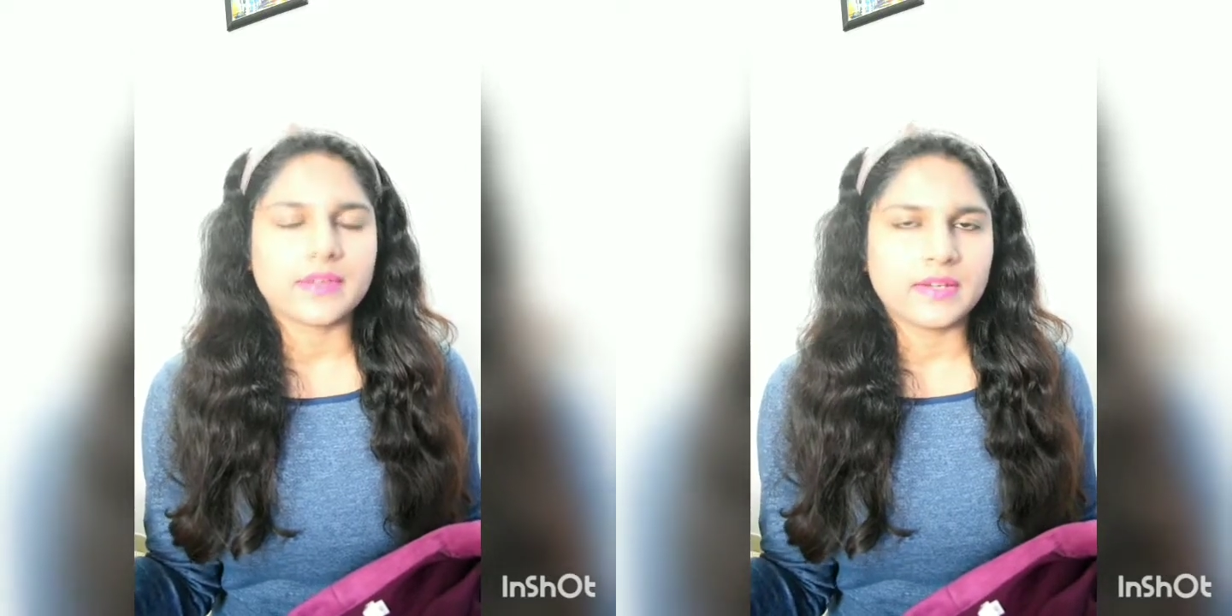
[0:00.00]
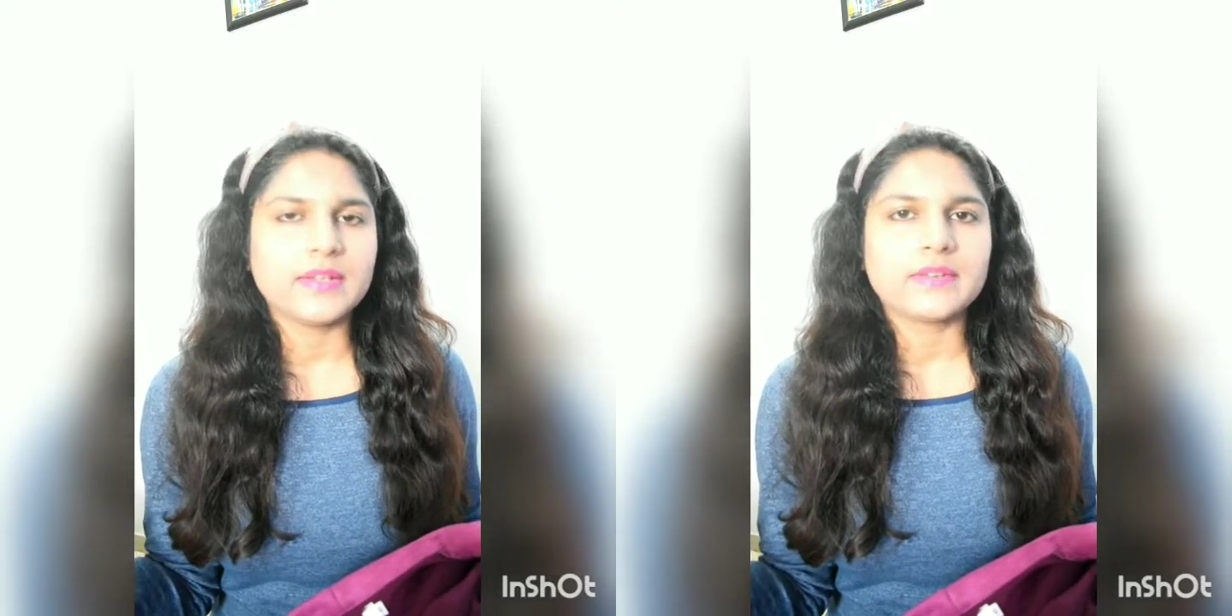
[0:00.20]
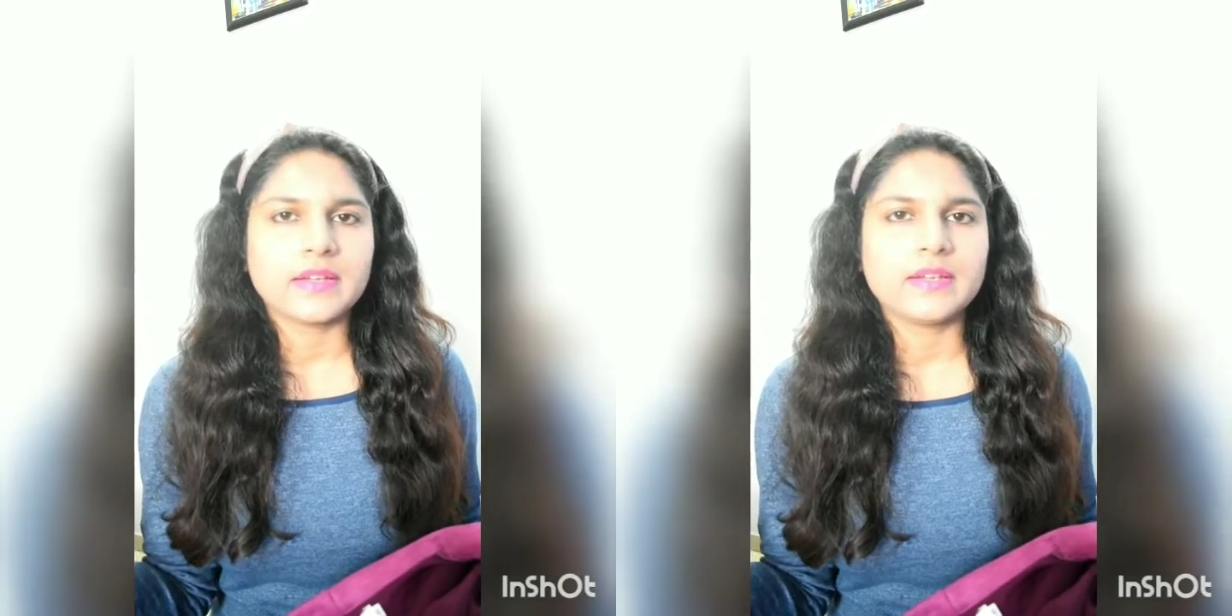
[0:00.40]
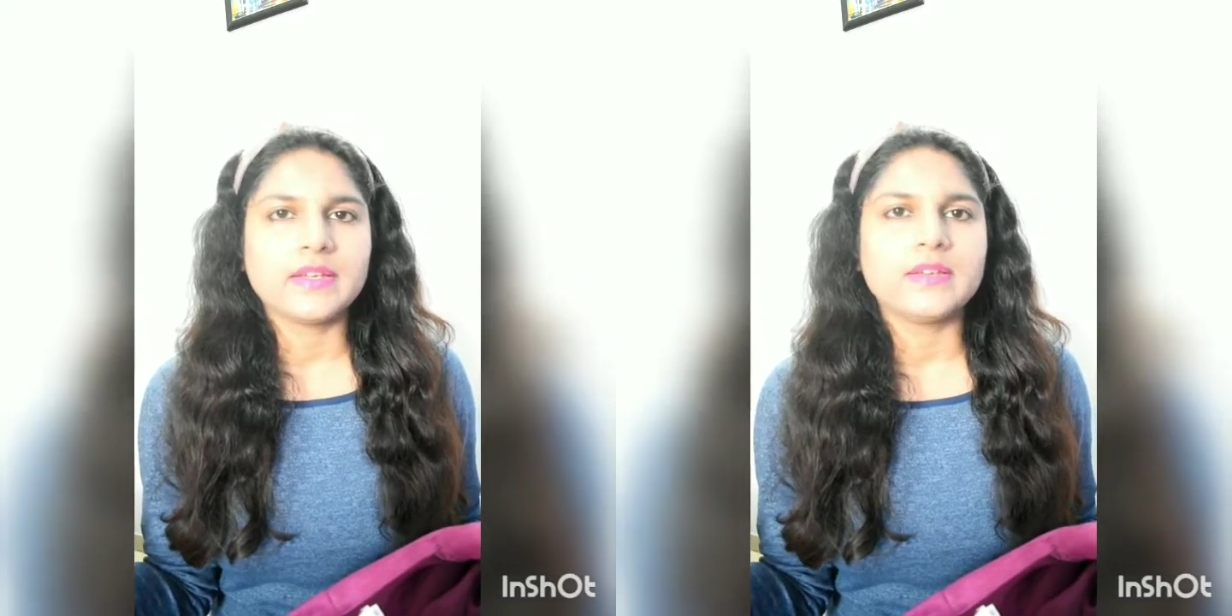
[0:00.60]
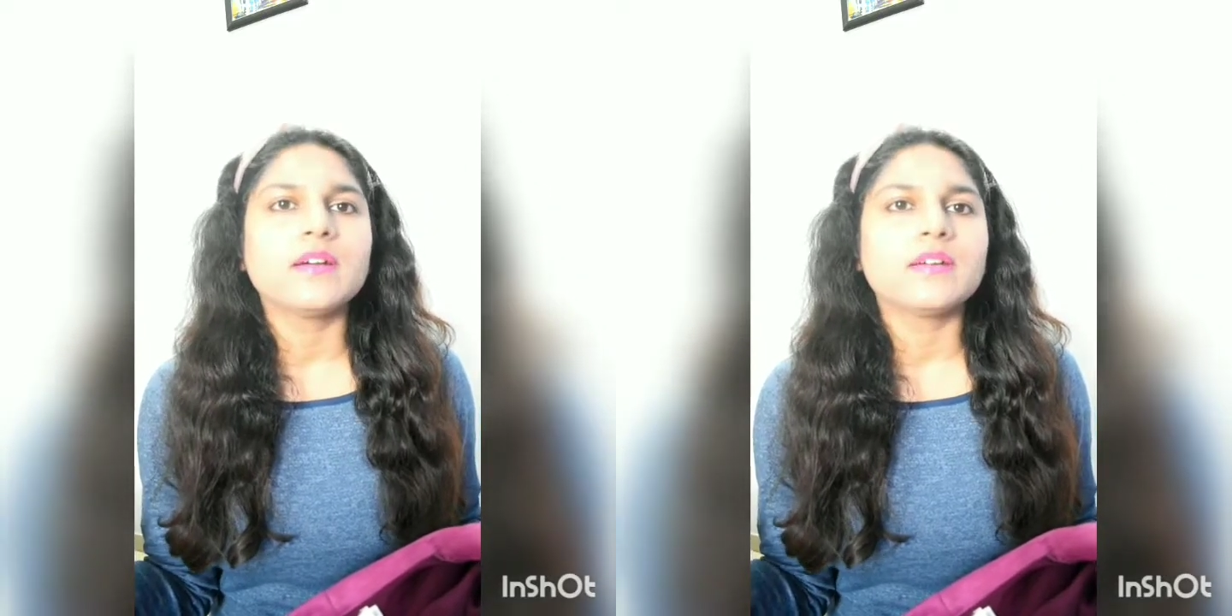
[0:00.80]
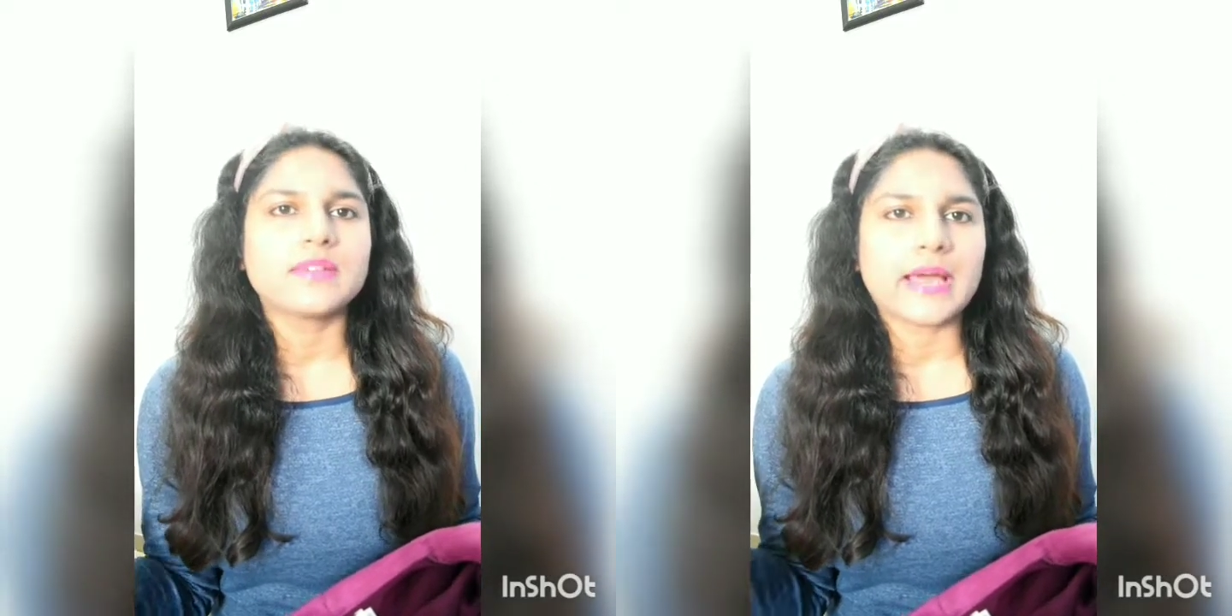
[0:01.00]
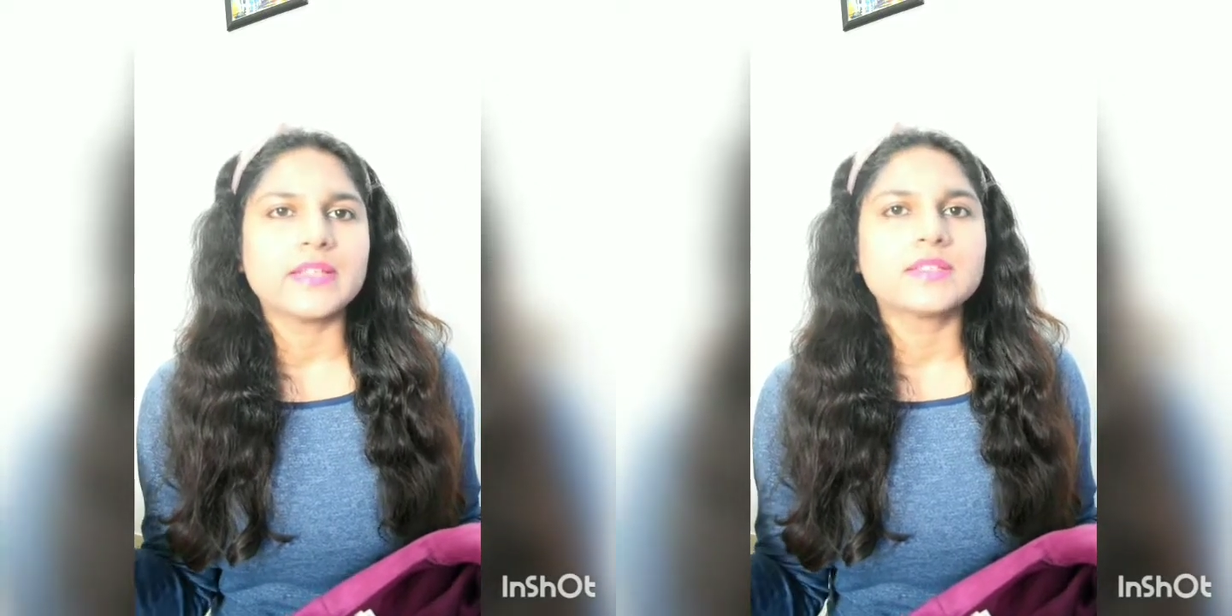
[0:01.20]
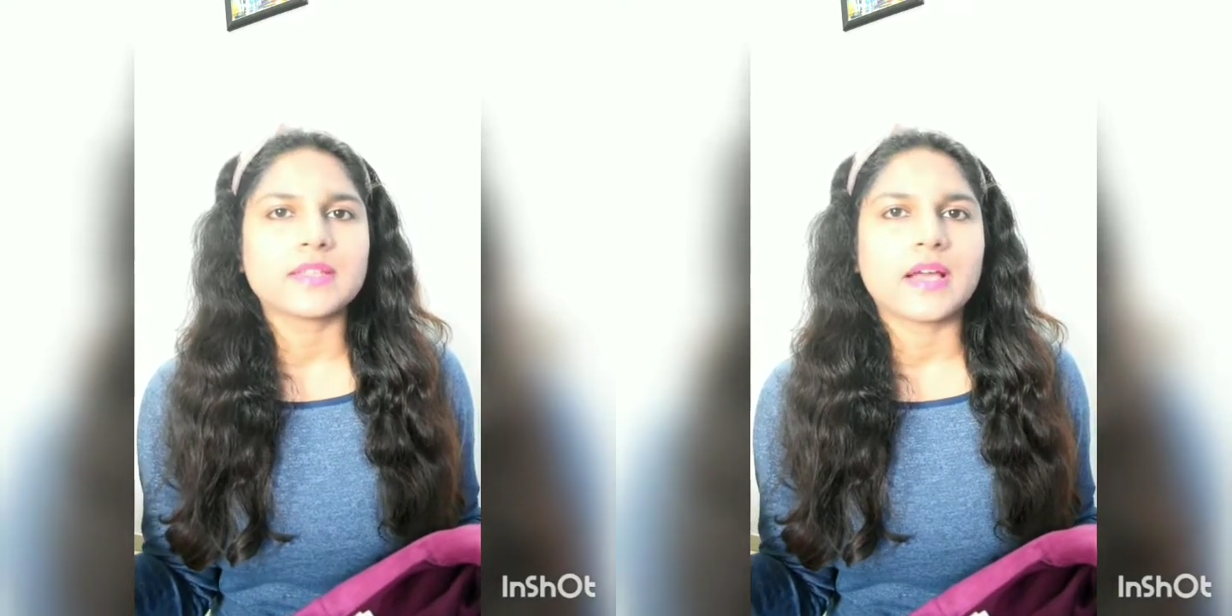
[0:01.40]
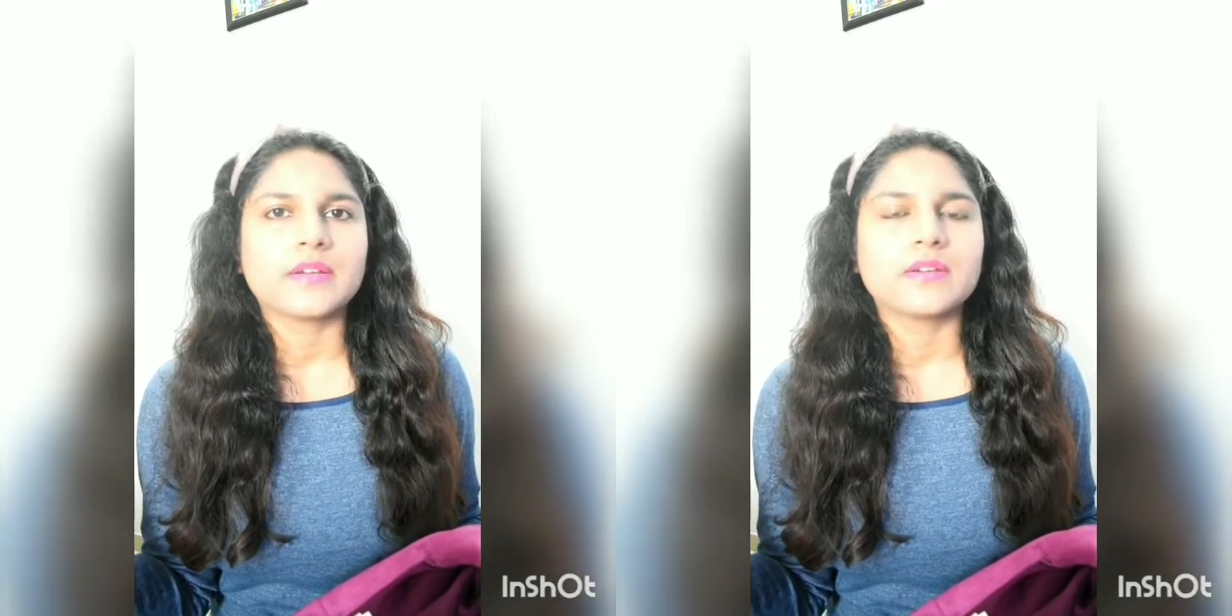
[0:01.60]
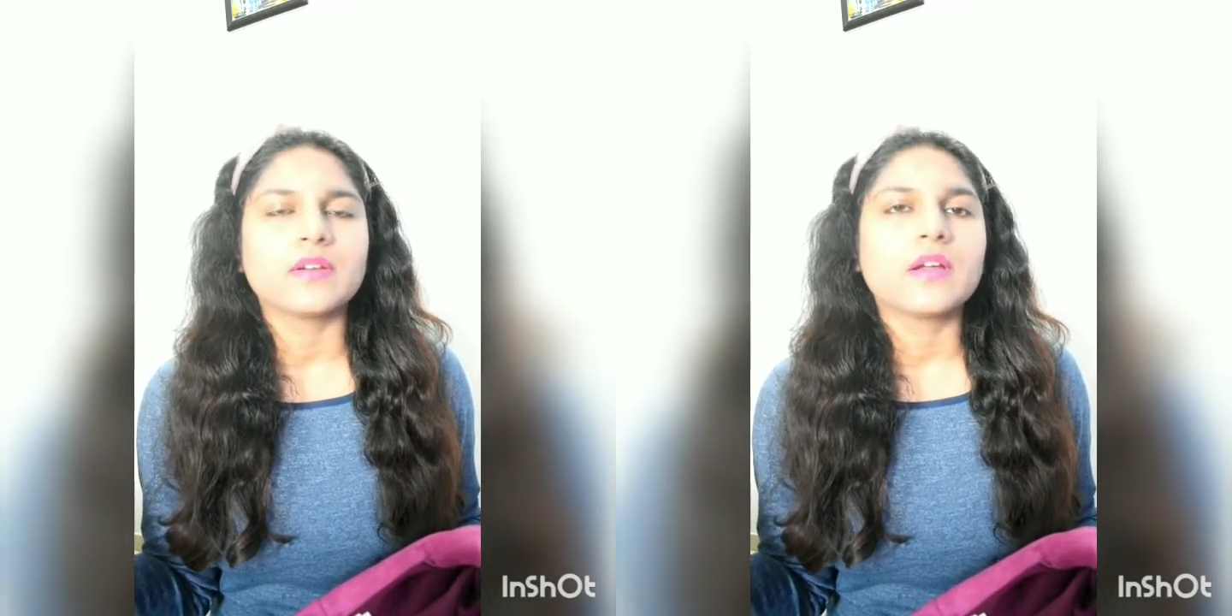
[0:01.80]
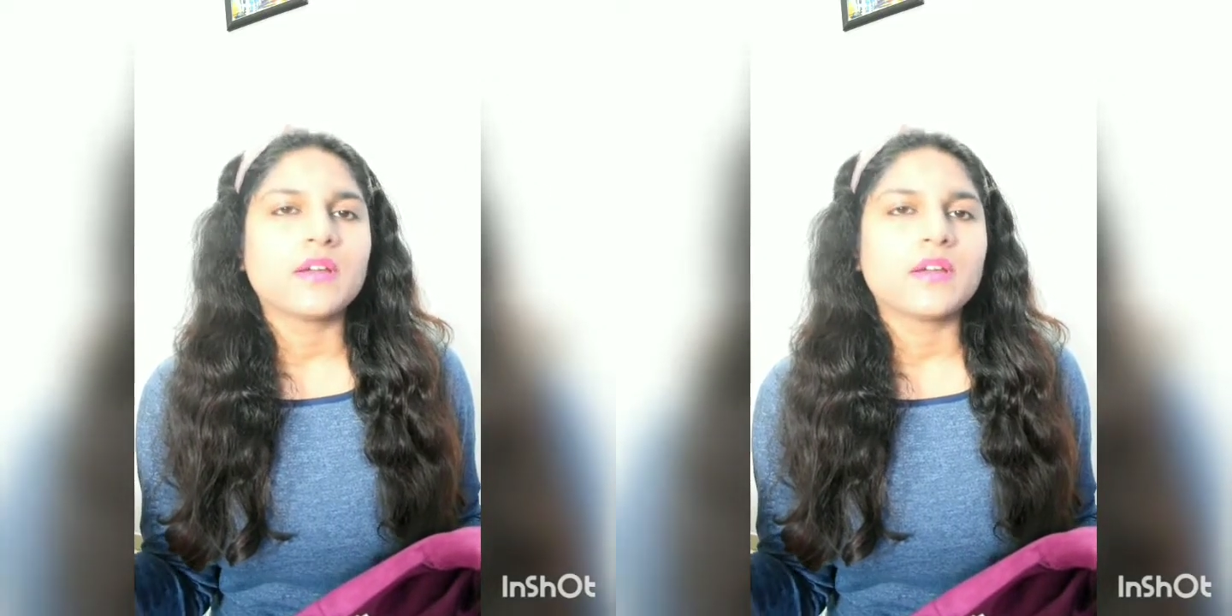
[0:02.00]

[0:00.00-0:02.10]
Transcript: really really nice and